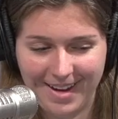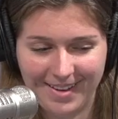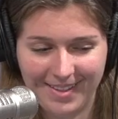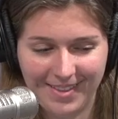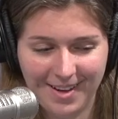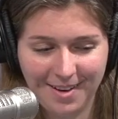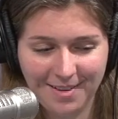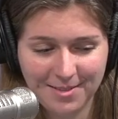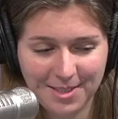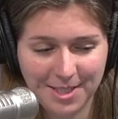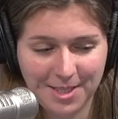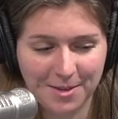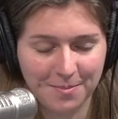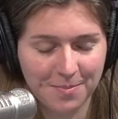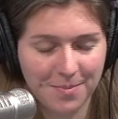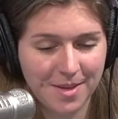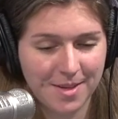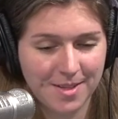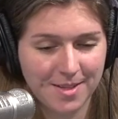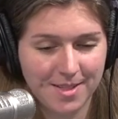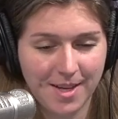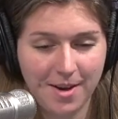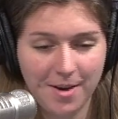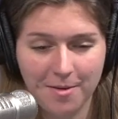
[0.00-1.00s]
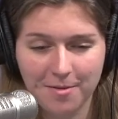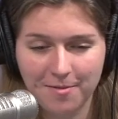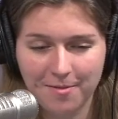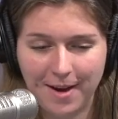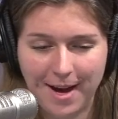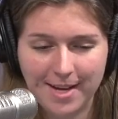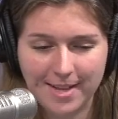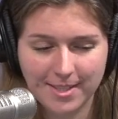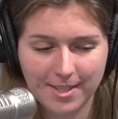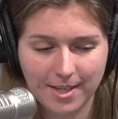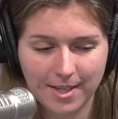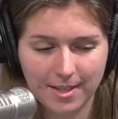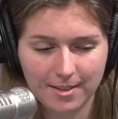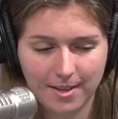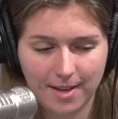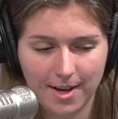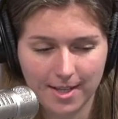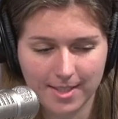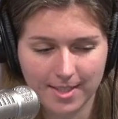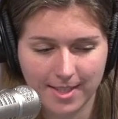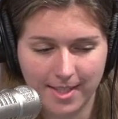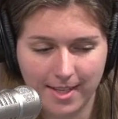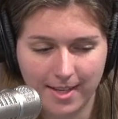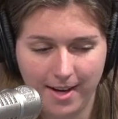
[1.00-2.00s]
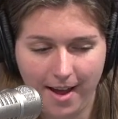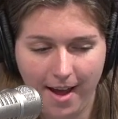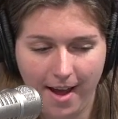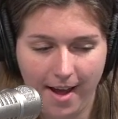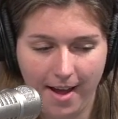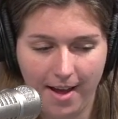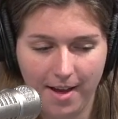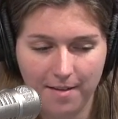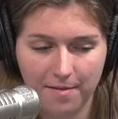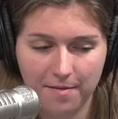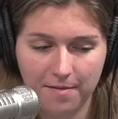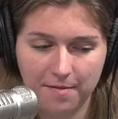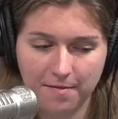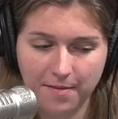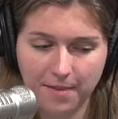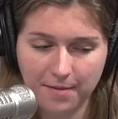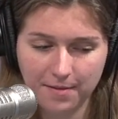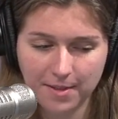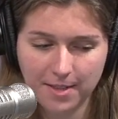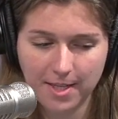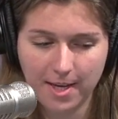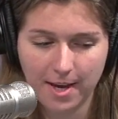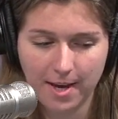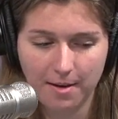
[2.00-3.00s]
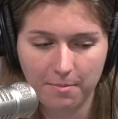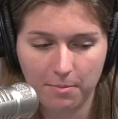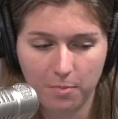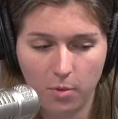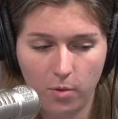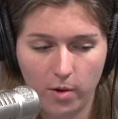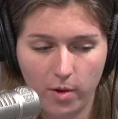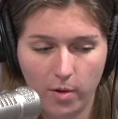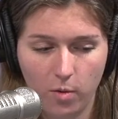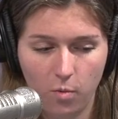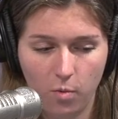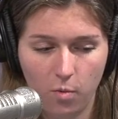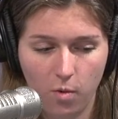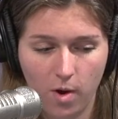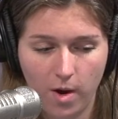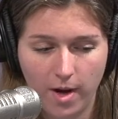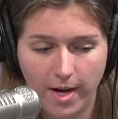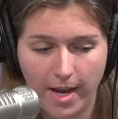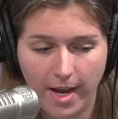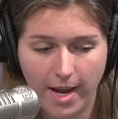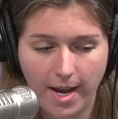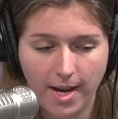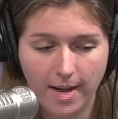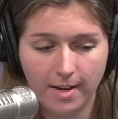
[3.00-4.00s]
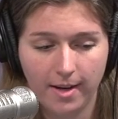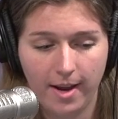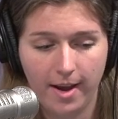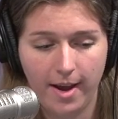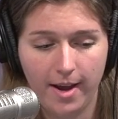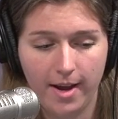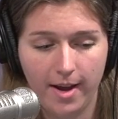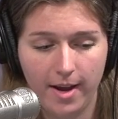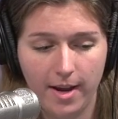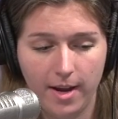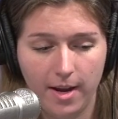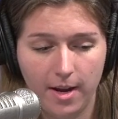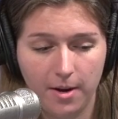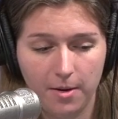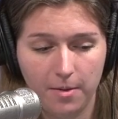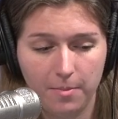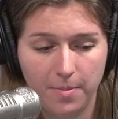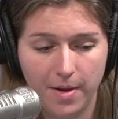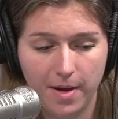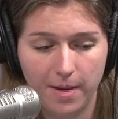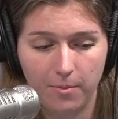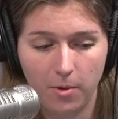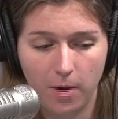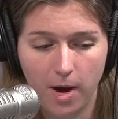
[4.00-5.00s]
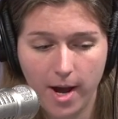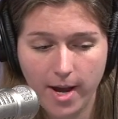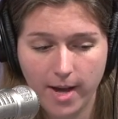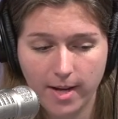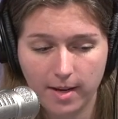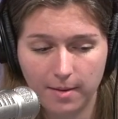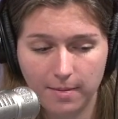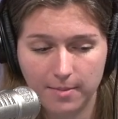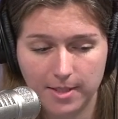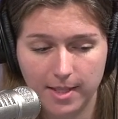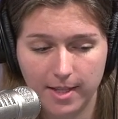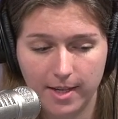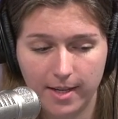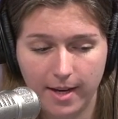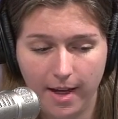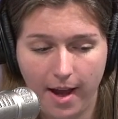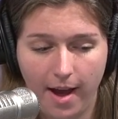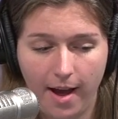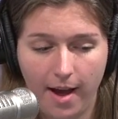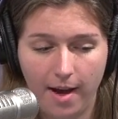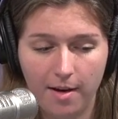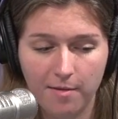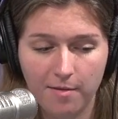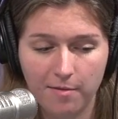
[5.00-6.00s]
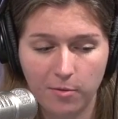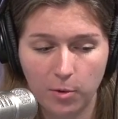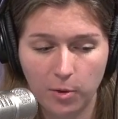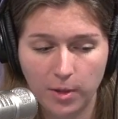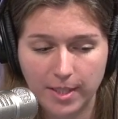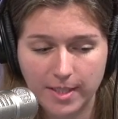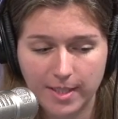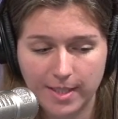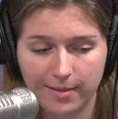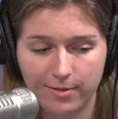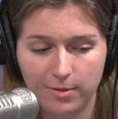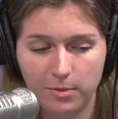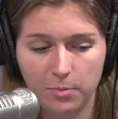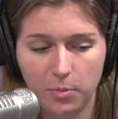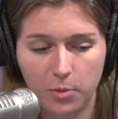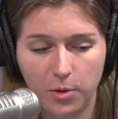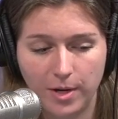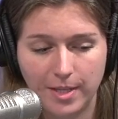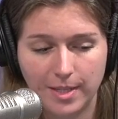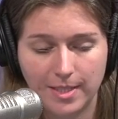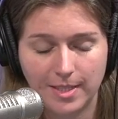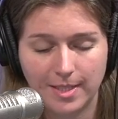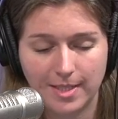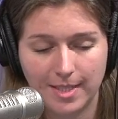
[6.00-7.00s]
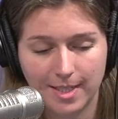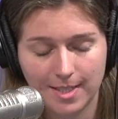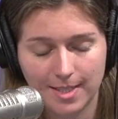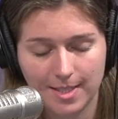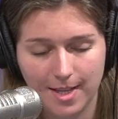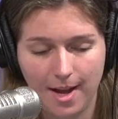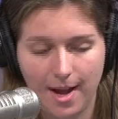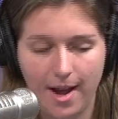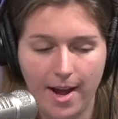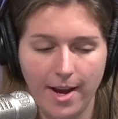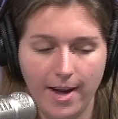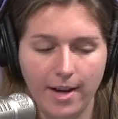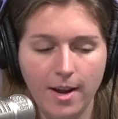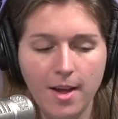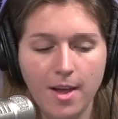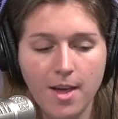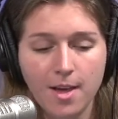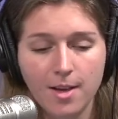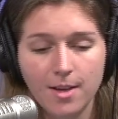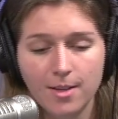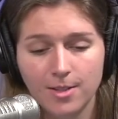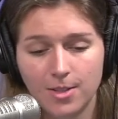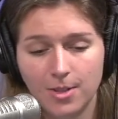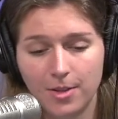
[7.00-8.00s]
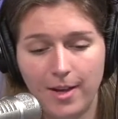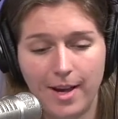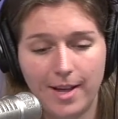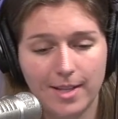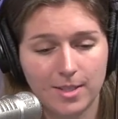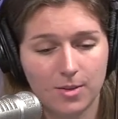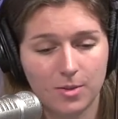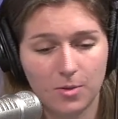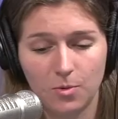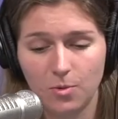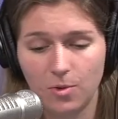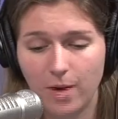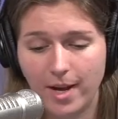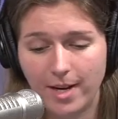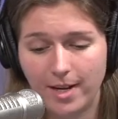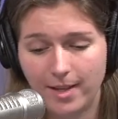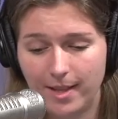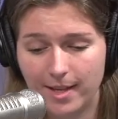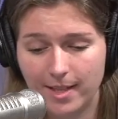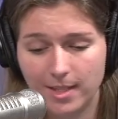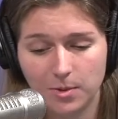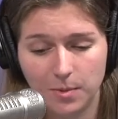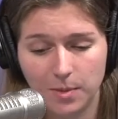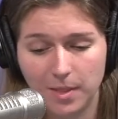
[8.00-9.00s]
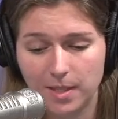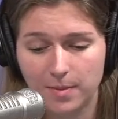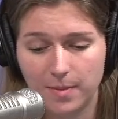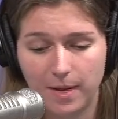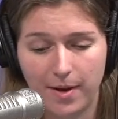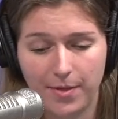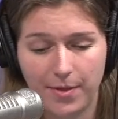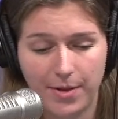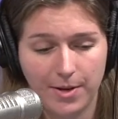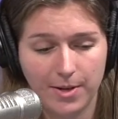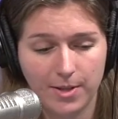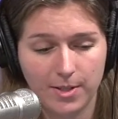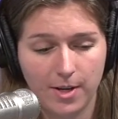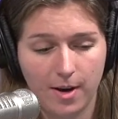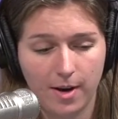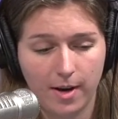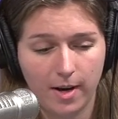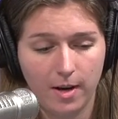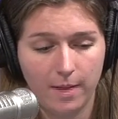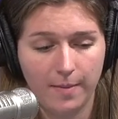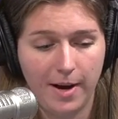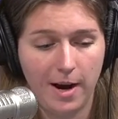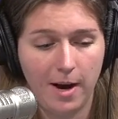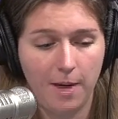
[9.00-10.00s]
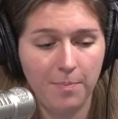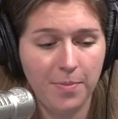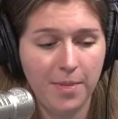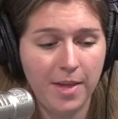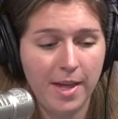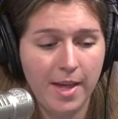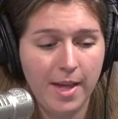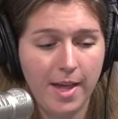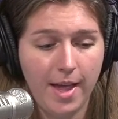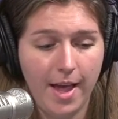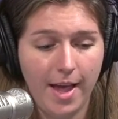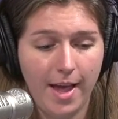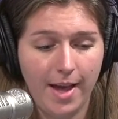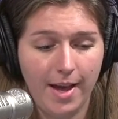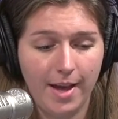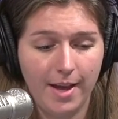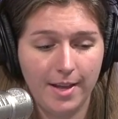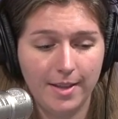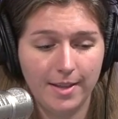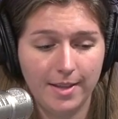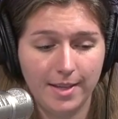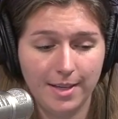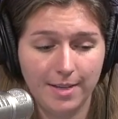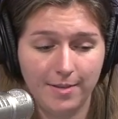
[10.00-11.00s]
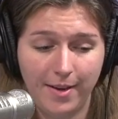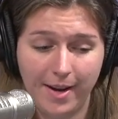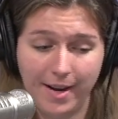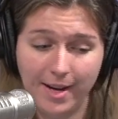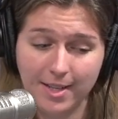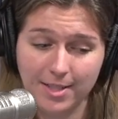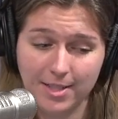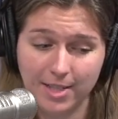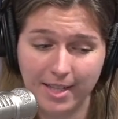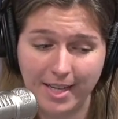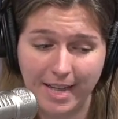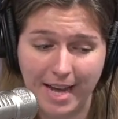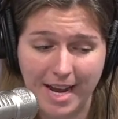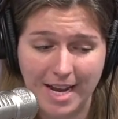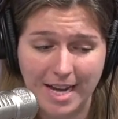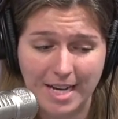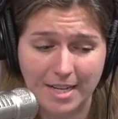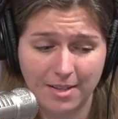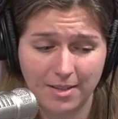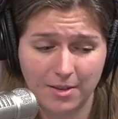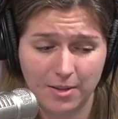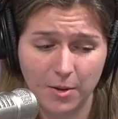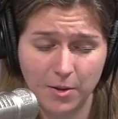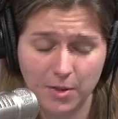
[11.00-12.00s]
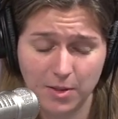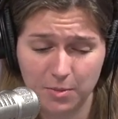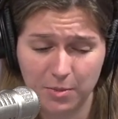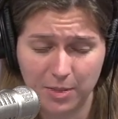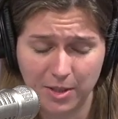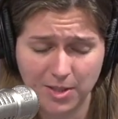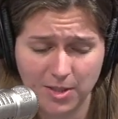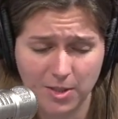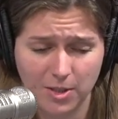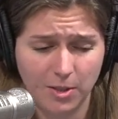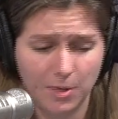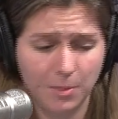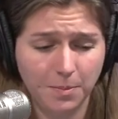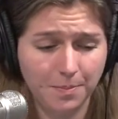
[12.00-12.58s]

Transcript: love to. So Pfizer clocks in at 58.18 and BMY comes in at 47.69. So that's right in that sweet spot that you were talking about. And the advantage again goes to Bristol.